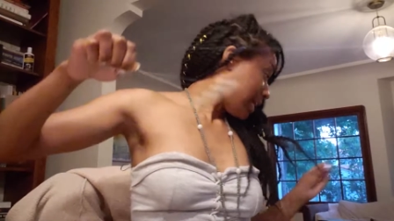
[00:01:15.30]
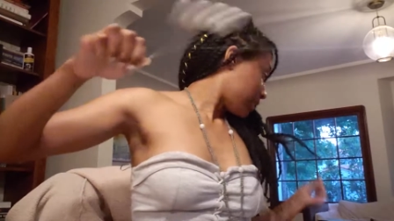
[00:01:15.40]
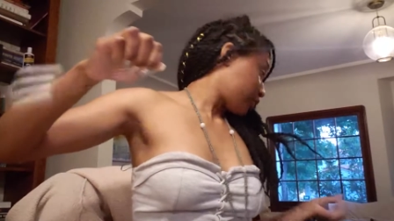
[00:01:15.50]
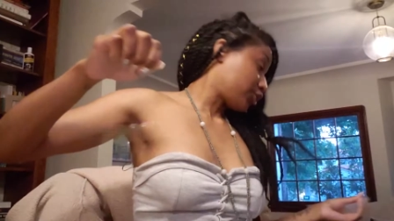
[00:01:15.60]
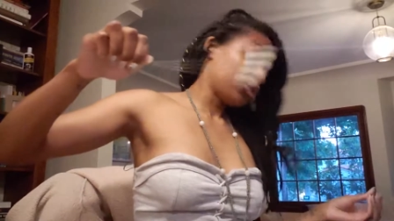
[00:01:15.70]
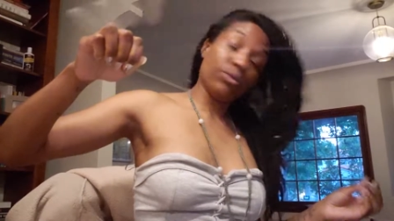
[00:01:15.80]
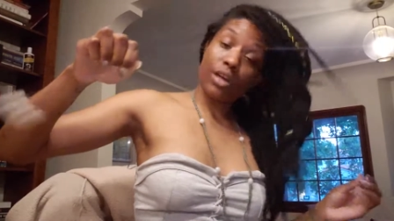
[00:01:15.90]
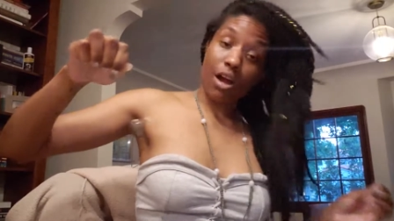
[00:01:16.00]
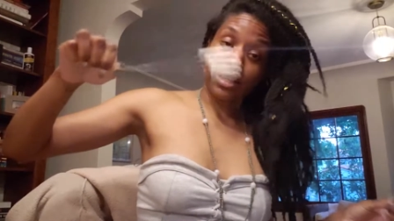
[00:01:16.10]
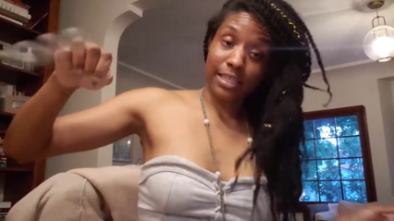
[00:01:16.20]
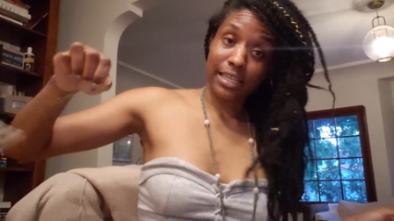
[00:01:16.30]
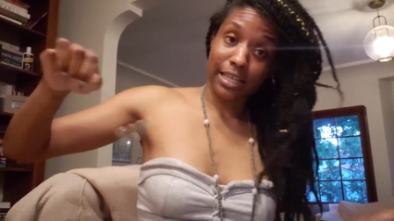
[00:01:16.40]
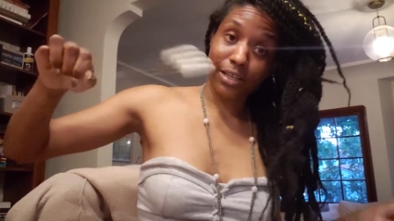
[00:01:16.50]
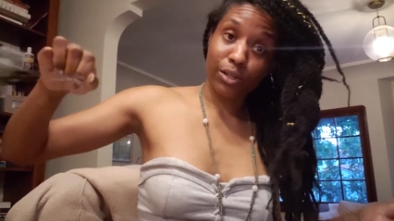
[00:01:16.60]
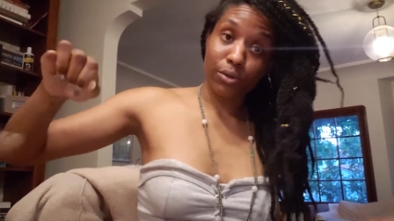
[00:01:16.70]
There's 2 dogs in
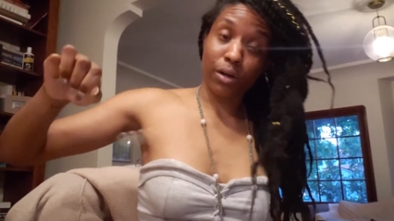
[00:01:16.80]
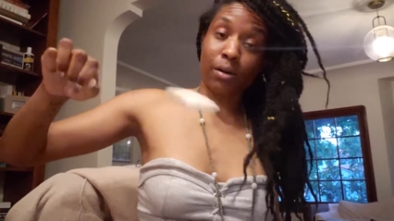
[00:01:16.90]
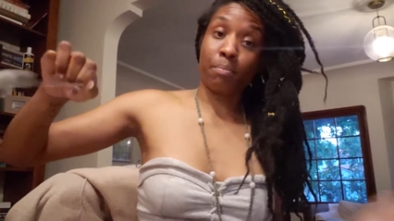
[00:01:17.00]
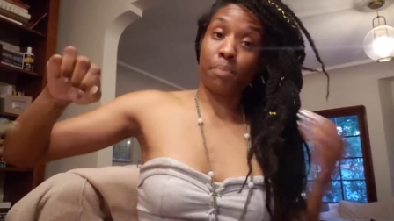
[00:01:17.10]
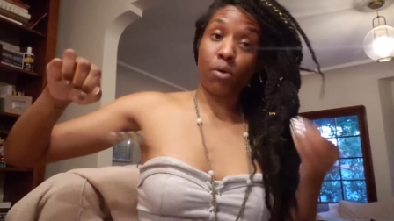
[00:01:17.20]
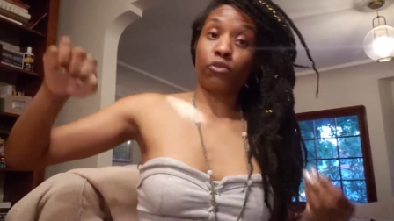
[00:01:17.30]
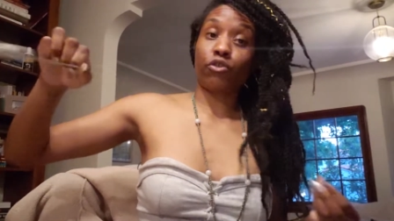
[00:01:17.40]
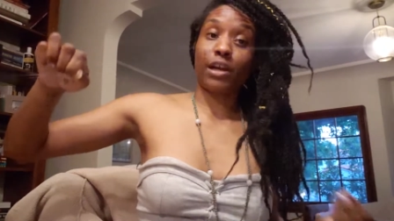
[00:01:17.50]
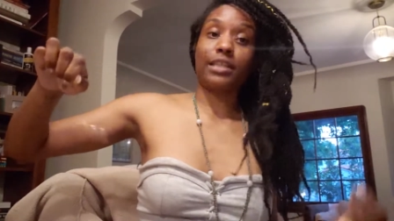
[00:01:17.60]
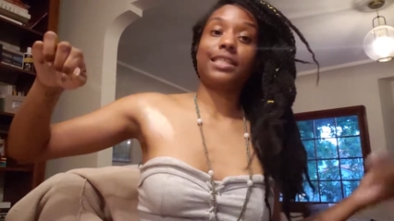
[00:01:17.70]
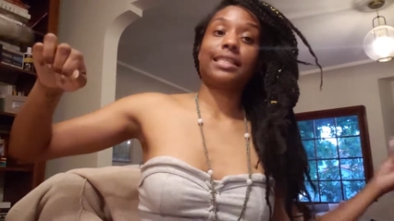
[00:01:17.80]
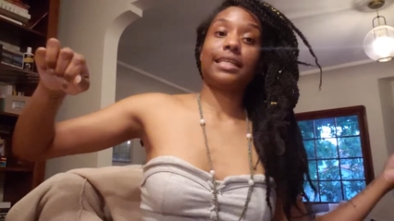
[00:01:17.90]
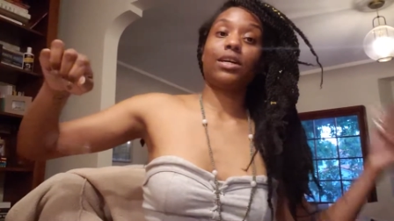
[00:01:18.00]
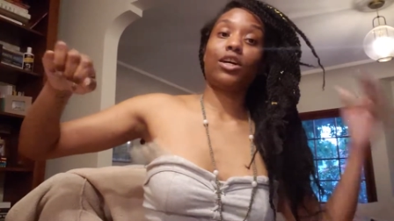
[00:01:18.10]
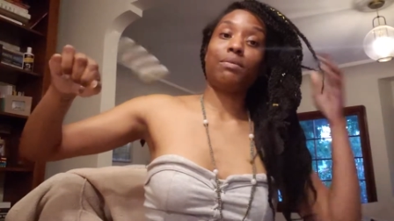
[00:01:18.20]
here who are both trying to
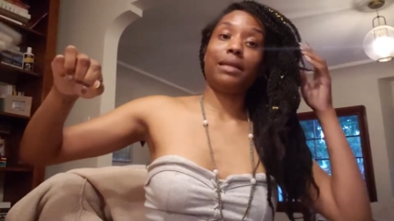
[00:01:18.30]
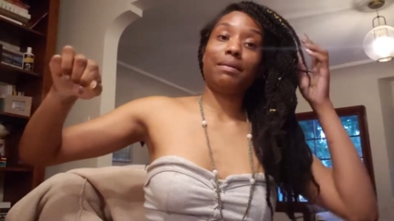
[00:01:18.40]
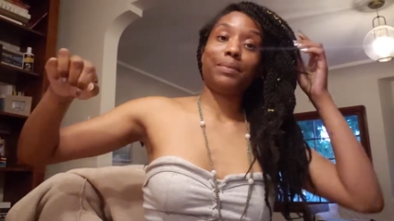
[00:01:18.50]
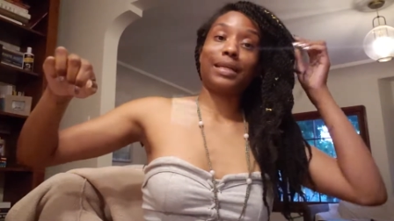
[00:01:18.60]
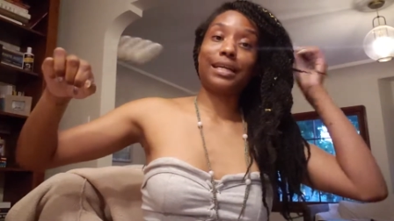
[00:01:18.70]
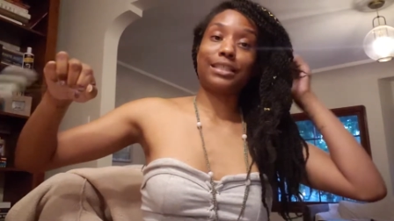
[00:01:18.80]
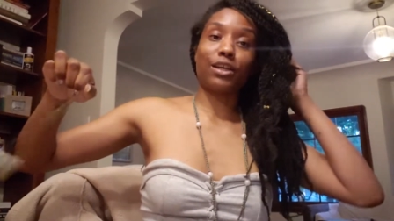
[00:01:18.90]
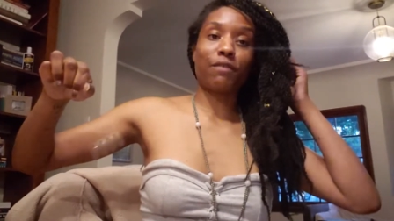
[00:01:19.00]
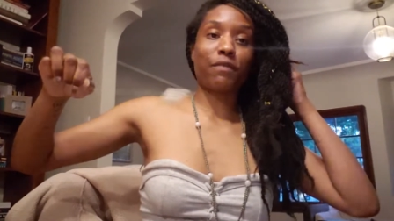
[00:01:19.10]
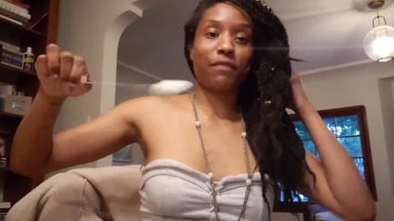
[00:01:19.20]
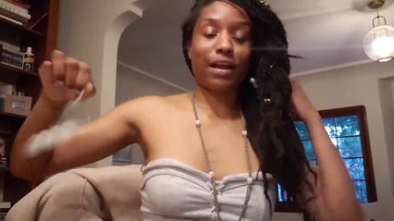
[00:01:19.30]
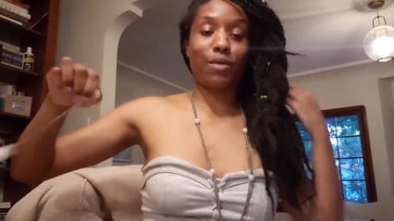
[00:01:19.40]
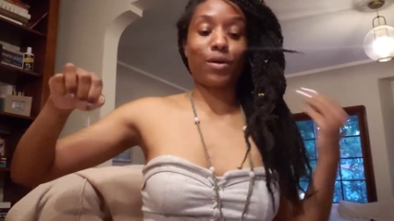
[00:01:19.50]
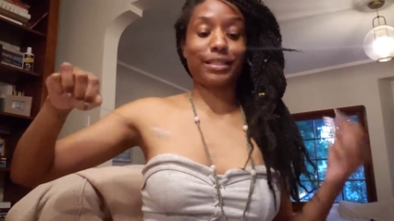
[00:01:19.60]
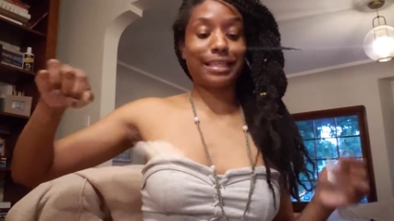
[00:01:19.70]
sit on me because of the
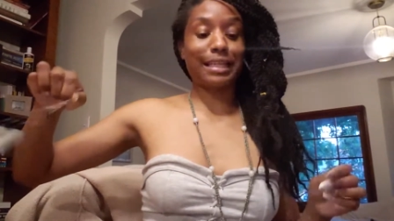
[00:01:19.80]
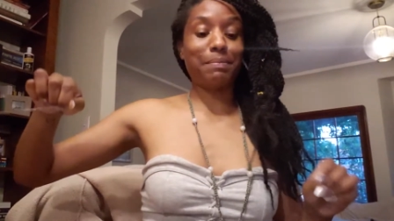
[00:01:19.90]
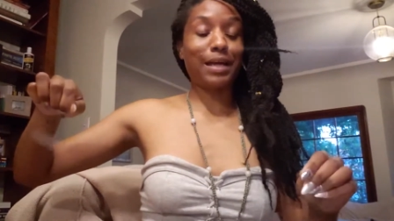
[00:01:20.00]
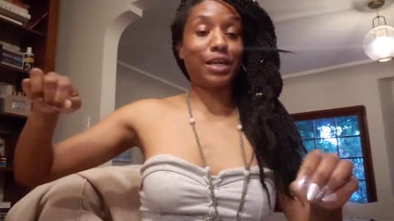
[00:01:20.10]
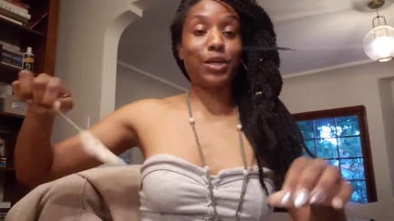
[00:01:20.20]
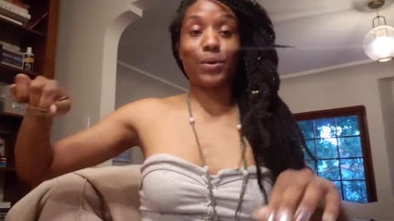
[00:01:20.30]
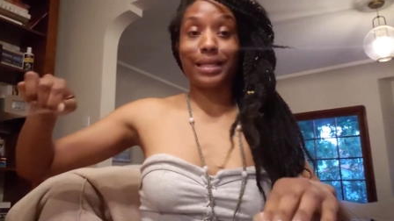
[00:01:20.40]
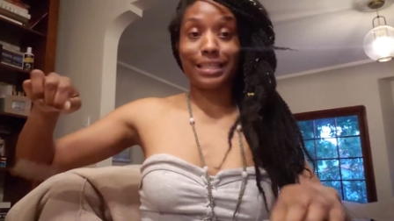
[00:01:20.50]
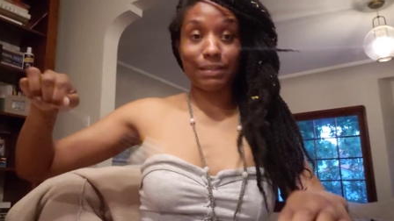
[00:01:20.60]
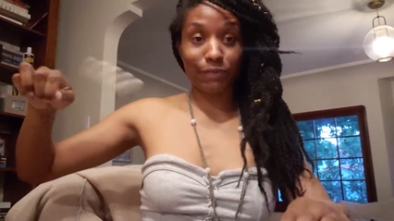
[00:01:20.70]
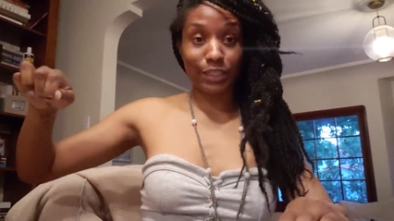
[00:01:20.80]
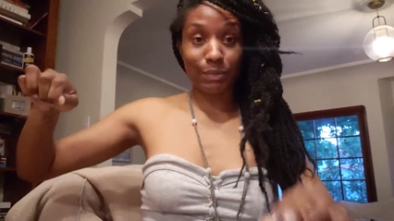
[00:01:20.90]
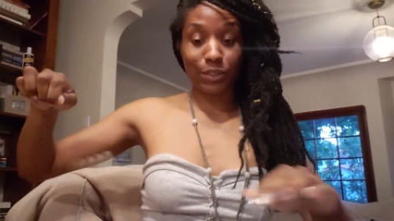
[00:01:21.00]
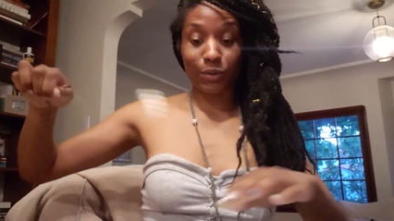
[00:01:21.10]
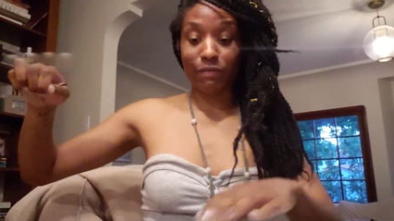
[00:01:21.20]
fireworks and them not knowing the difference
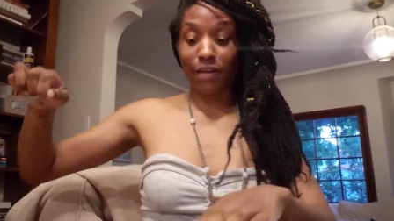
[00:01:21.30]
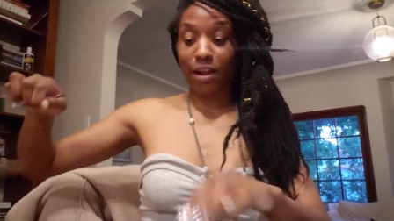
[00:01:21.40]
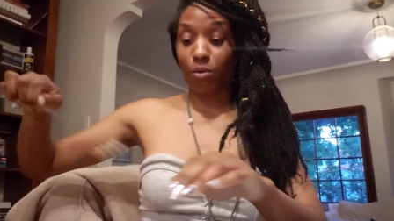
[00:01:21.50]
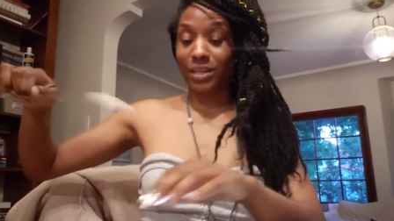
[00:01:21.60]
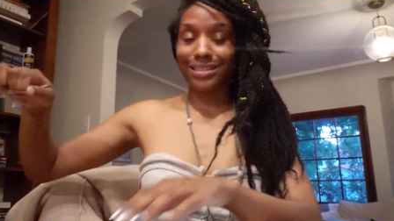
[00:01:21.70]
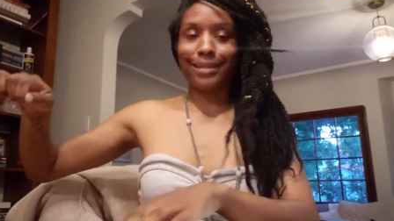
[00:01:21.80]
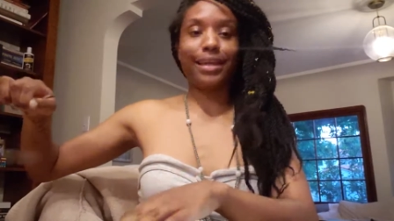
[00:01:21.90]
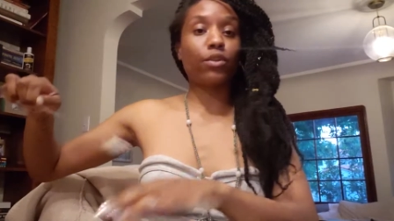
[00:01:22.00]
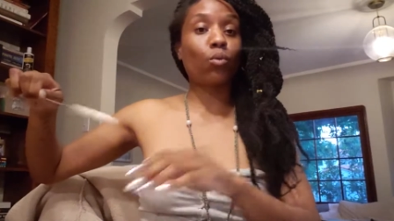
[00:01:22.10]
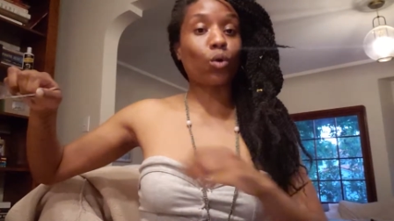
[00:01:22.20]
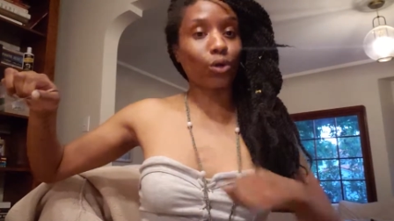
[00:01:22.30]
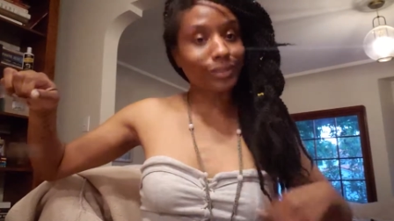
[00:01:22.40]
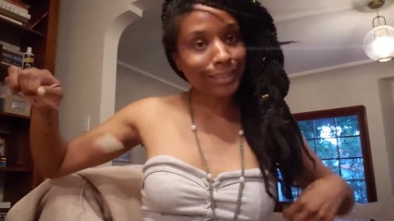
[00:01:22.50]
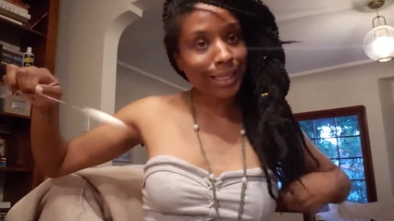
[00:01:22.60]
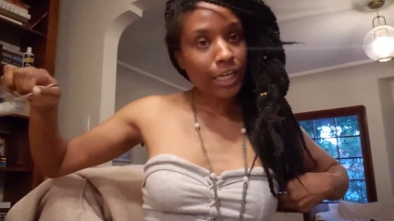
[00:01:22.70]
between fireworks and the end of the world.